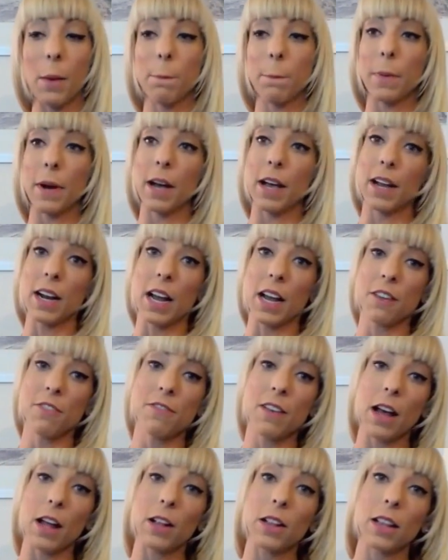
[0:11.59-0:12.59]
But I
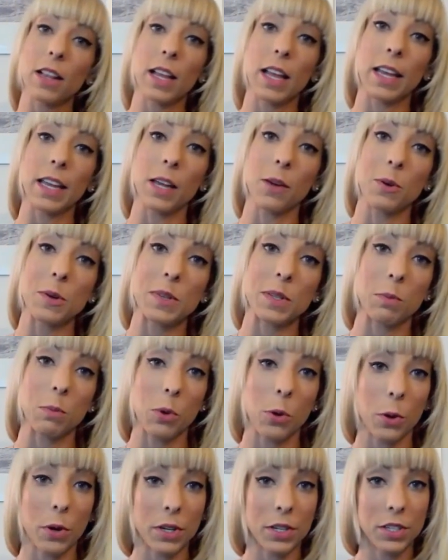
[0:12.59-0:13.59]
felt like it was
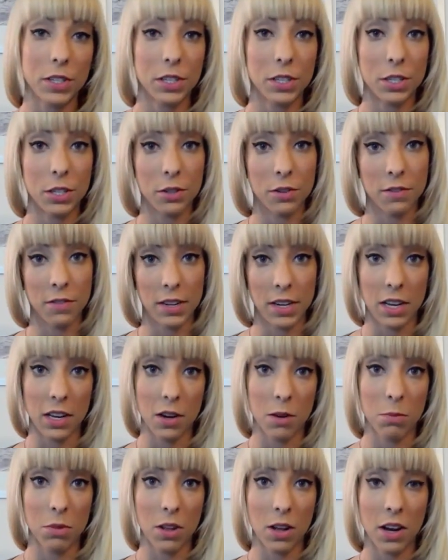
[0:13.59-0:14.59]
important to do a
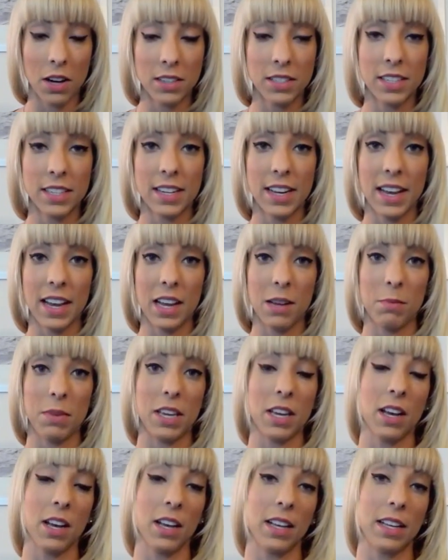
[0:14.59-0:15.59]
video blog today
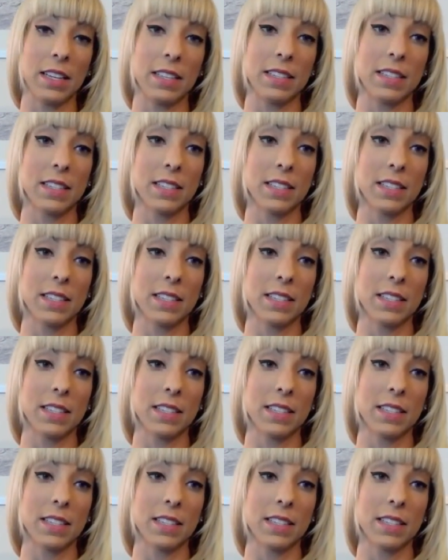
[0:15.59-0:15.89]
because